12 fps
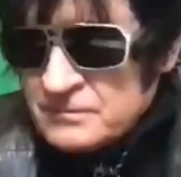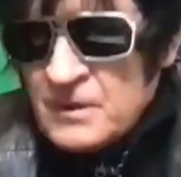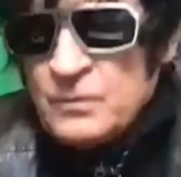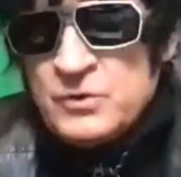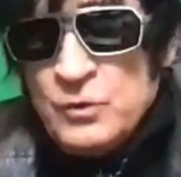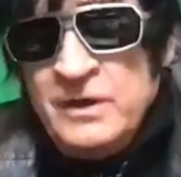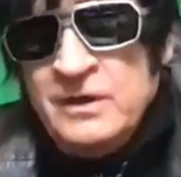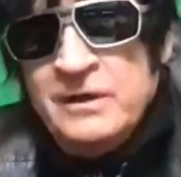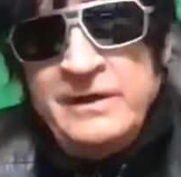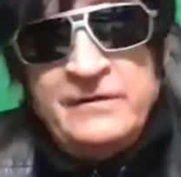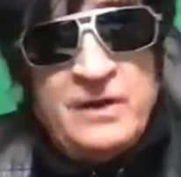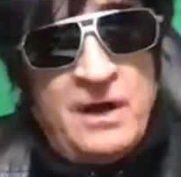was
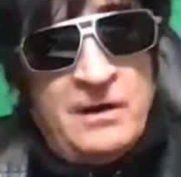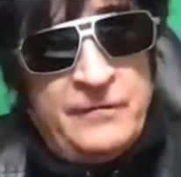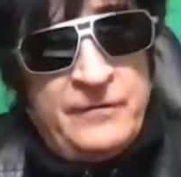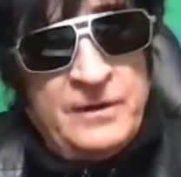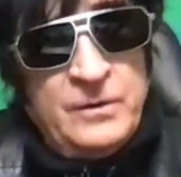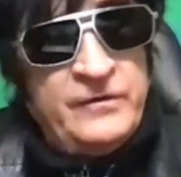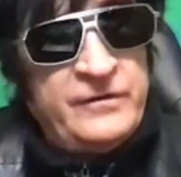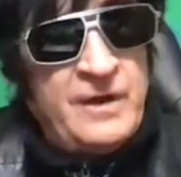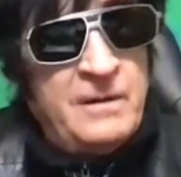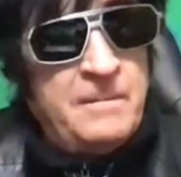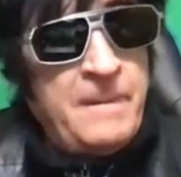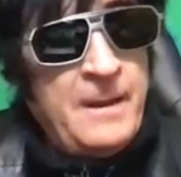really tough. It was
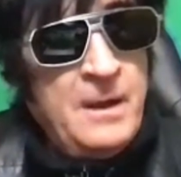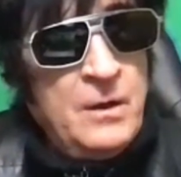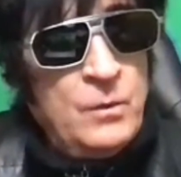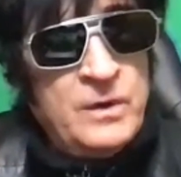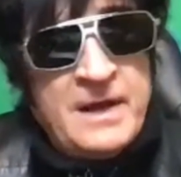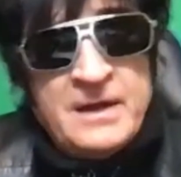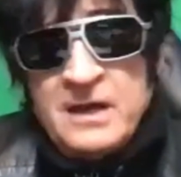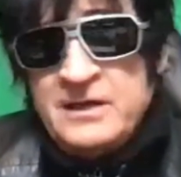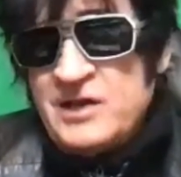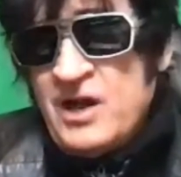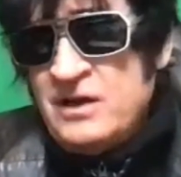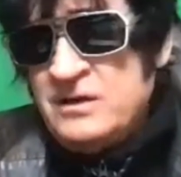when I got
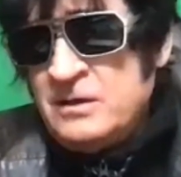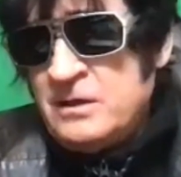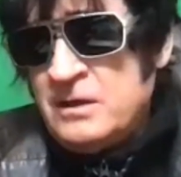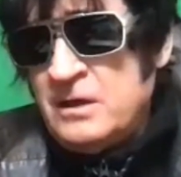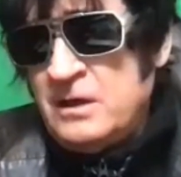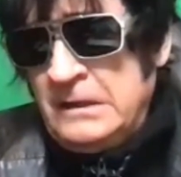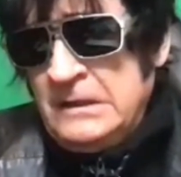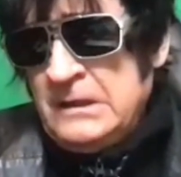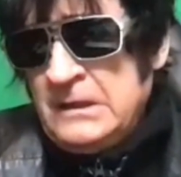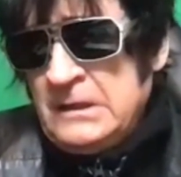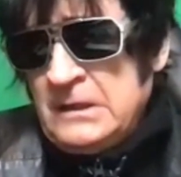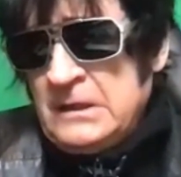done,
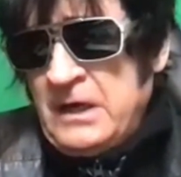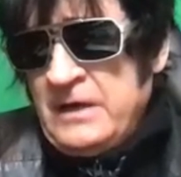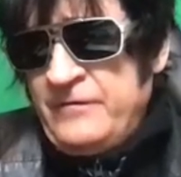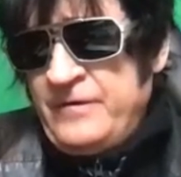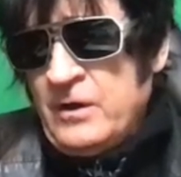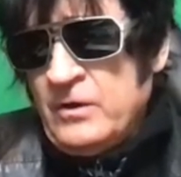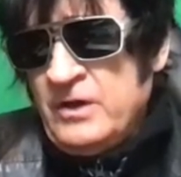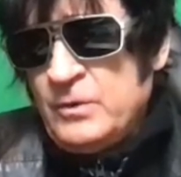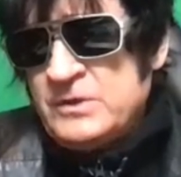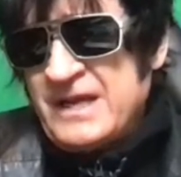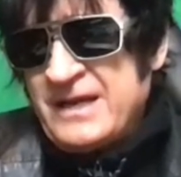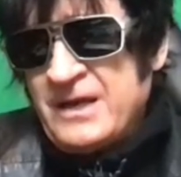I felt it
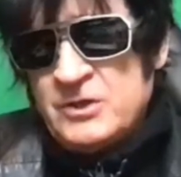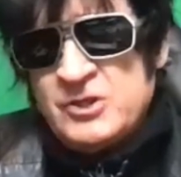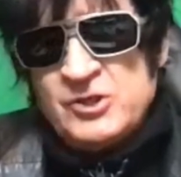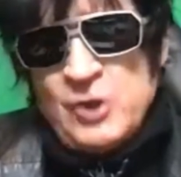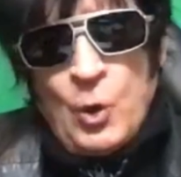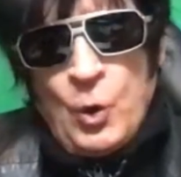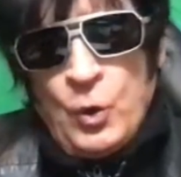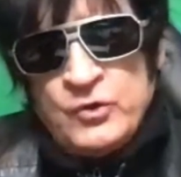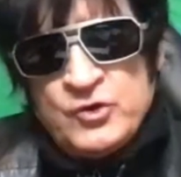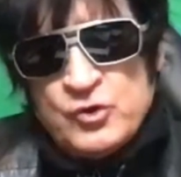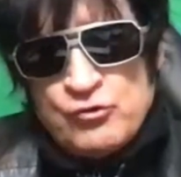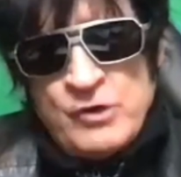was like a soul
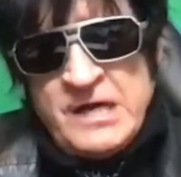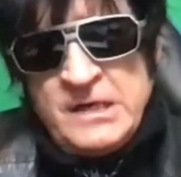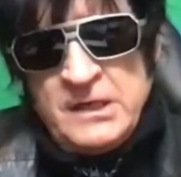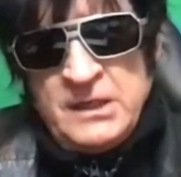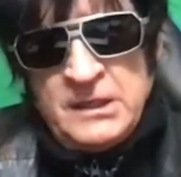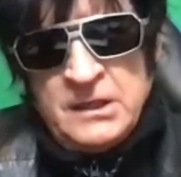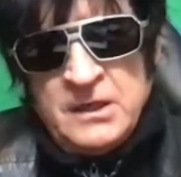draining,